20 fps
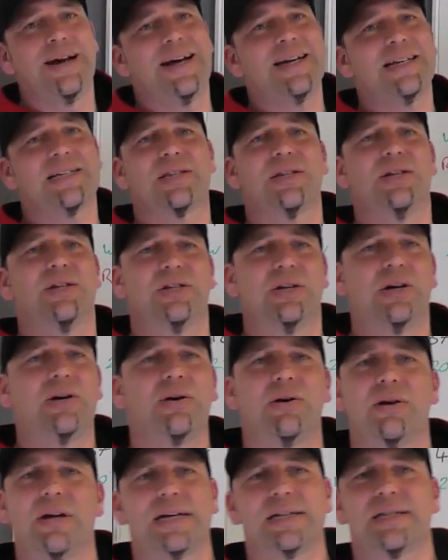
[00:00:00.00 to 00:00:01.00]
asked the
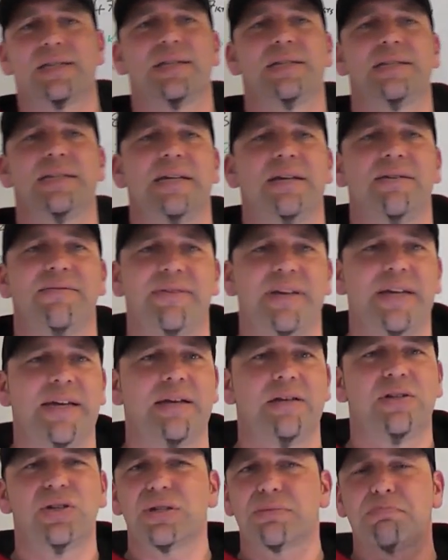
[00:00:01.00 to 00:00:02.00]
dog, asked the
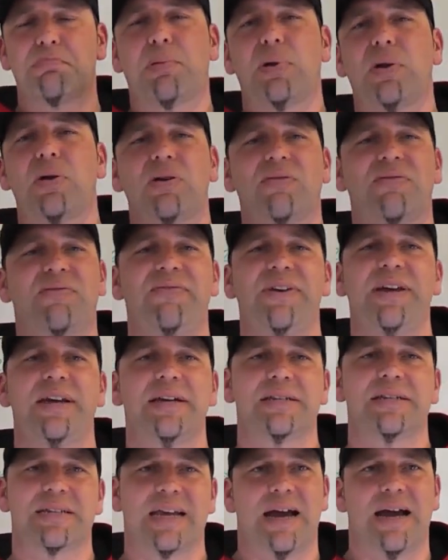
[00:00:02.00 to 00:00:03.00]
TV, just pluck
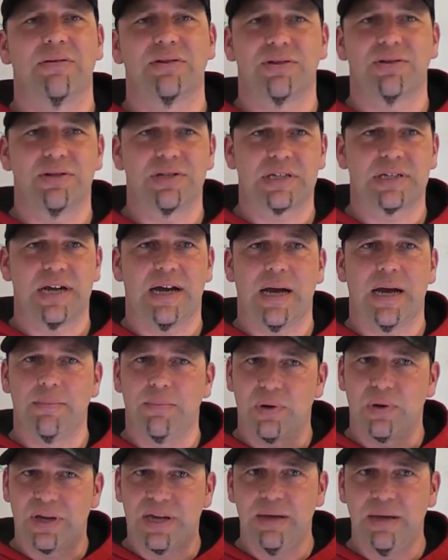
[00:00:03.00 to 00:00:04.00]
figures out of the sky,
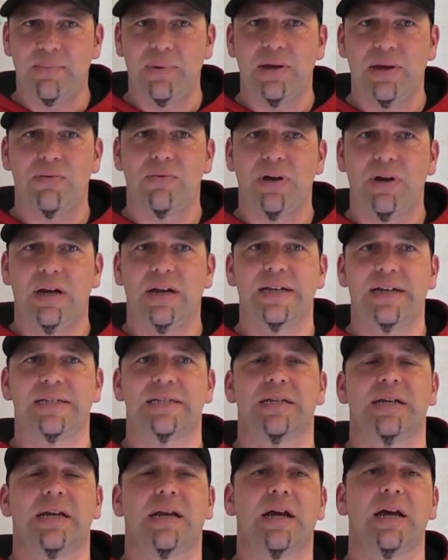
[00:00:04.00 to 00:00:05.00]
but keep it
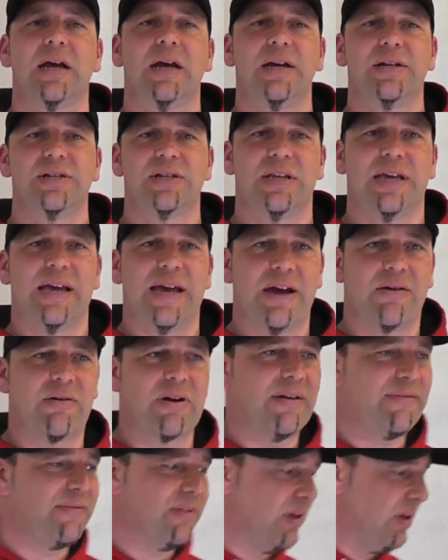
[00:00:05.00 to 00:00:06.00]
realistic to the
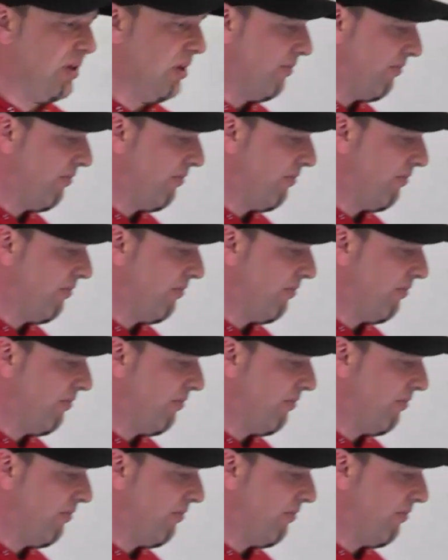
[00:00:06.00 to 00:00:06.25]
aircraft that you